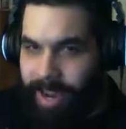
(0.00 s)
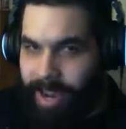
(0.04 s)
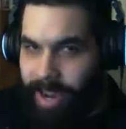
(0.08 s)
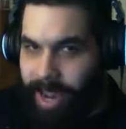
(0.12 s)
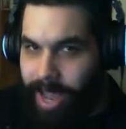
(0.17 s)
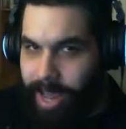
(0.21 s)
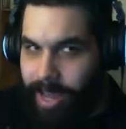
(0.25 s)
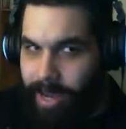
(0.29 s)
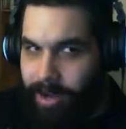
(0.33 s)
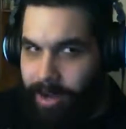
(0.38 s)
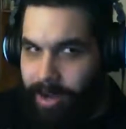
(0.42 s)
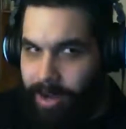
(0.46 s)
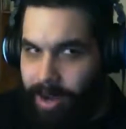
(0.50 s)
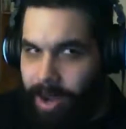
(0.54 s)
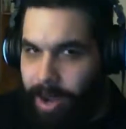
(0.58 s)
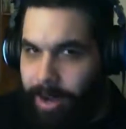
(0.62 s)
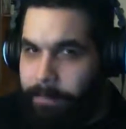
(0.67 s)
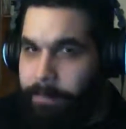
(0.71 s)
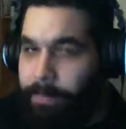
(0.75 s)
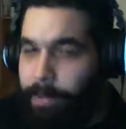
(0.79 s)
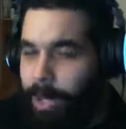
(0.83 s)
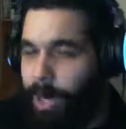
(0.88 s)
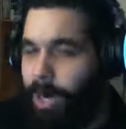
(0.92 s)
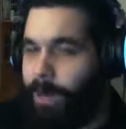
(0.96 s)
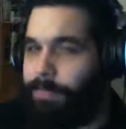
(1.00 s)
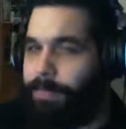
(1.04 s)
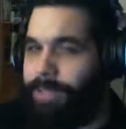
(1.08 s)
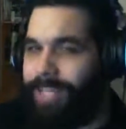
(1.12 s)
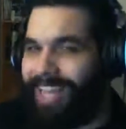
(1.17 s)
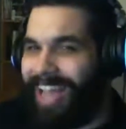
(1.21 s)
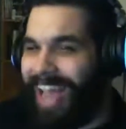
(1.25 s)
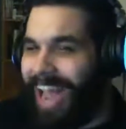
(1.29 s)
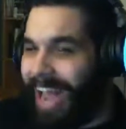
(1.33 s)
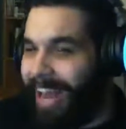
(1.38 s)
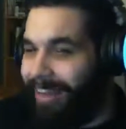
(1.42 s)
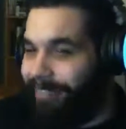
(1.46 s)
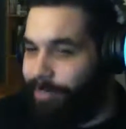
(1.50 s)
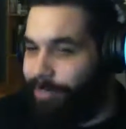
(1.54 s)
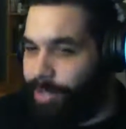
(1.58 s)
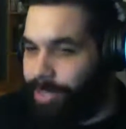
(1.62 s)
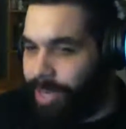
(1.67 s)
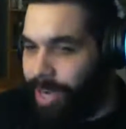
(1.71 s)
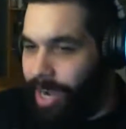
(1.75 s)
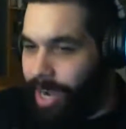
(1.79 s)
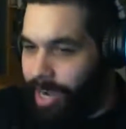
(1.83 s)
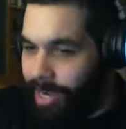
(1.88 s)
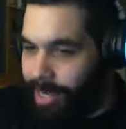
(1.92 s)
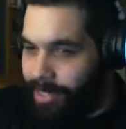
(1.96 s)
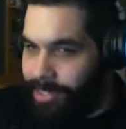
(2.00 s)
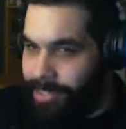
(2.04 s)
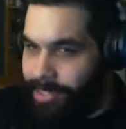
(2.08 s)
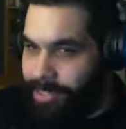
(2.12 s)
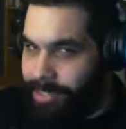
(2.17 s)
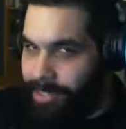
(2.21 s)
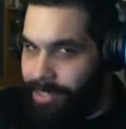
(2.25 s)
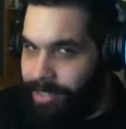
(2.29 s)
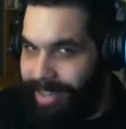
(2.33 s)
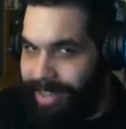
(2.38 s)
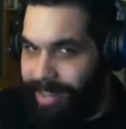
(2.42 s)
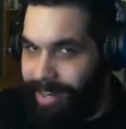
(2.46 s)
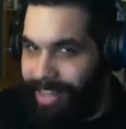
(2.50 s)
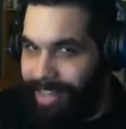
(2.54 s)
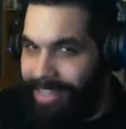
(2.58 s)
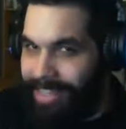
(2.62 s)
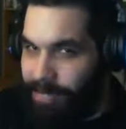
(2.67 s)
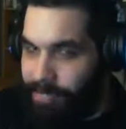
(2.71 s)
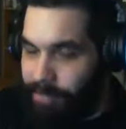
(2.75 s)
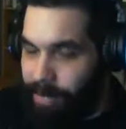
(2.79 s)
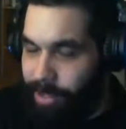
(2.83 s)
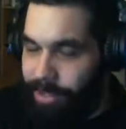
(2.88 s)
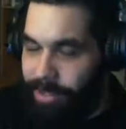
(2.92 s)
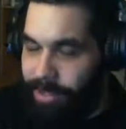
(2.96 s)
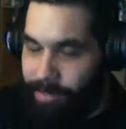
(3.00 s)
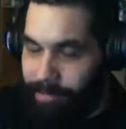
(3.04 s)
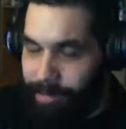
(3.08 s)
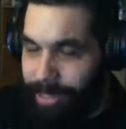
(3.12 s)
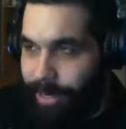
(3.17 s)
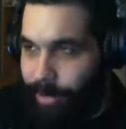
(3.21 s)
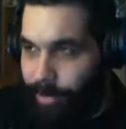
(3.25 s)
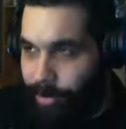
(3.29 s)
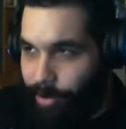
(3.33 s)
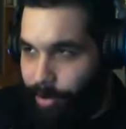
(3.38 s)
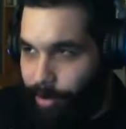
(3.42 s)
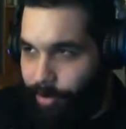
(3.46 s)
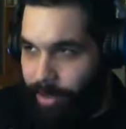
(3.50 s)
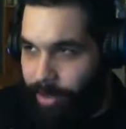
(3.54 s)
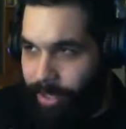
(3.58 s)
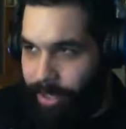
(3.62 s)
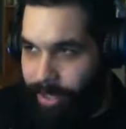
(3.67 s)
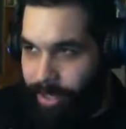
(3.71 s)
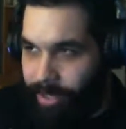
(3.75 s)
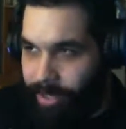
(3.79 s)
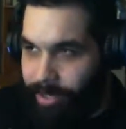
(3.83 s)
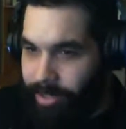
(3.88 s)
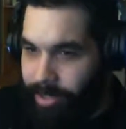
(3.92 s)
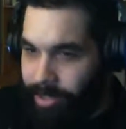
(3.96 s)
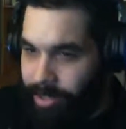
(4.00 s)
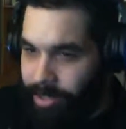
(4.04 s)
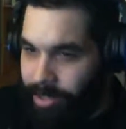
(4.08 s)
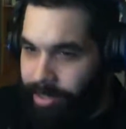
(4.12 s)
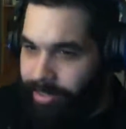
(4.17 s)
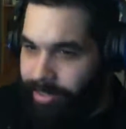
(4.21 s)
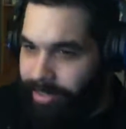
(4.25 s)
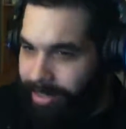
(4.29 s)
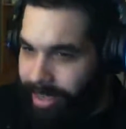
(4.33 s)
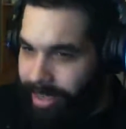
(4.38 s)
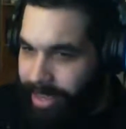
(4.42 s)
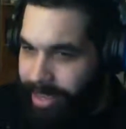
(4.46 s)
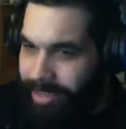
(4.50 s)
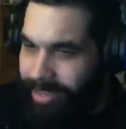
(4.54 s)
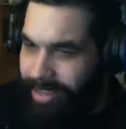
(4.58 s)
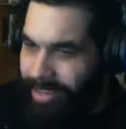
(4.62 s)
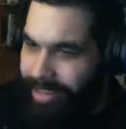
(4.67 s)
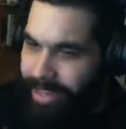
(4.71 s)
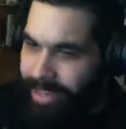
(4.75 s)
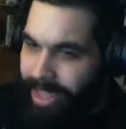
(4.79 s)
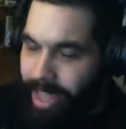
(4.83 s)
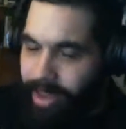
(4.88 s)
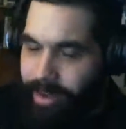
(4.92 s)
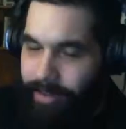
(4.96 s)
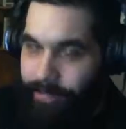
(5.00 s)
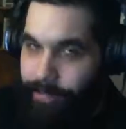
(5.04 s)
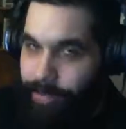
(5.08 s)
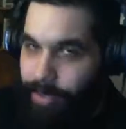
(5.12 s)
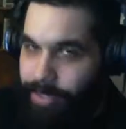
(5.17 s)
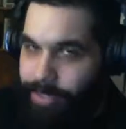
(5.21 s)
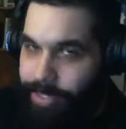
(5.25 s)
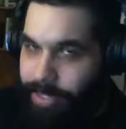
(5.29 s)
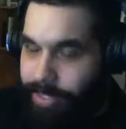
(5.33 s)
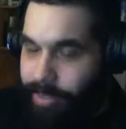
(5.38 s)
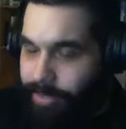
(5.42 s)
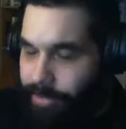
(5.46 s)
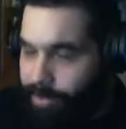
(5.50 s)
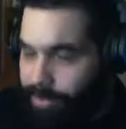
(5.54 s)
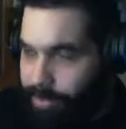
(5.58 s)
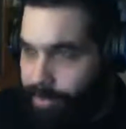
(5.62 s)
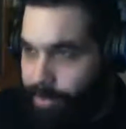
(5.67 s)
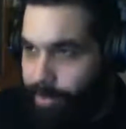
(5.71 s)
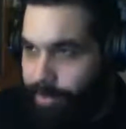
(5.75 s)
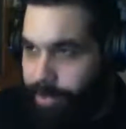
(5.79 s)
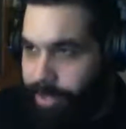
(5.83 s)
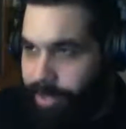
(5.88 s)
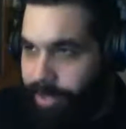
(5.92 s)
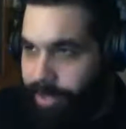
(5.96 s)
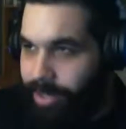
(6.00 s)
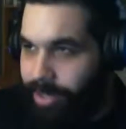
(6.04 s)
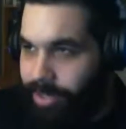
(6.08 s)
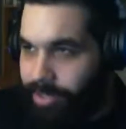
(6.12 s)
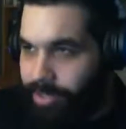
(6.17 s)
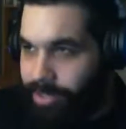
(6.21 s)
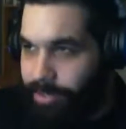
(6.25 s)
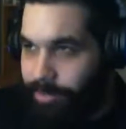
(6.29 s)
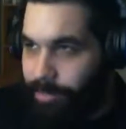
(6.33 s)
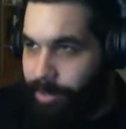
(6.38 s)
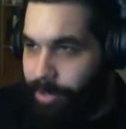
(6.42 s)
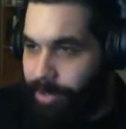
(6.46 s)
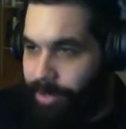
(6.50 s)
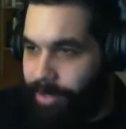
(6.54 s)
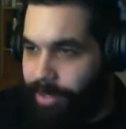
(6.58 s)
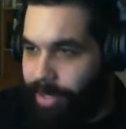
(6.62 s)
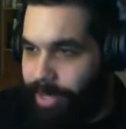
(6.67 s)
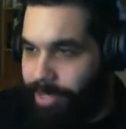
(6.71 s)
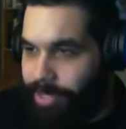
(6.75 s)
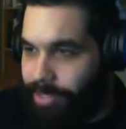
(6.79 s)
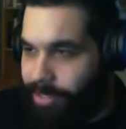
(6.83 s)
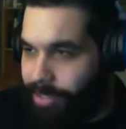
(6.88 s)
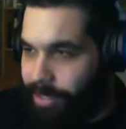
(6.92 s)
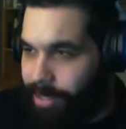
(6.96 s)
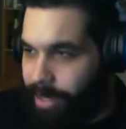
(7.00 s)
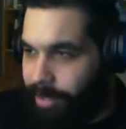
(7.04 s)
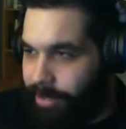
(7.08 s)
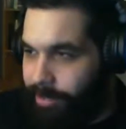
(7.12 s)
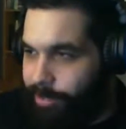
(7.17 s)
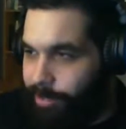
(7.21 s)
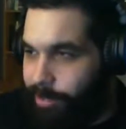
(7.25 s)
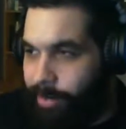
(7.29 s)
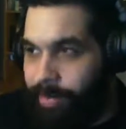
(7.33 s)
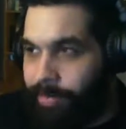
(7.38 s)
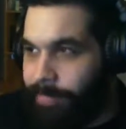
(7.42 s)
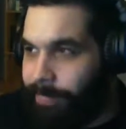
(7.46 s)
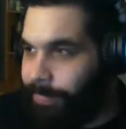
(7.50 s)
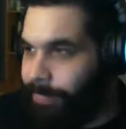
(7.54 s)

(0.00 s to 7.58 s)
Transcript: and not properly advertise that it's multiplayer only, then it kind of feels like you're screwing the customer, and that's not cool.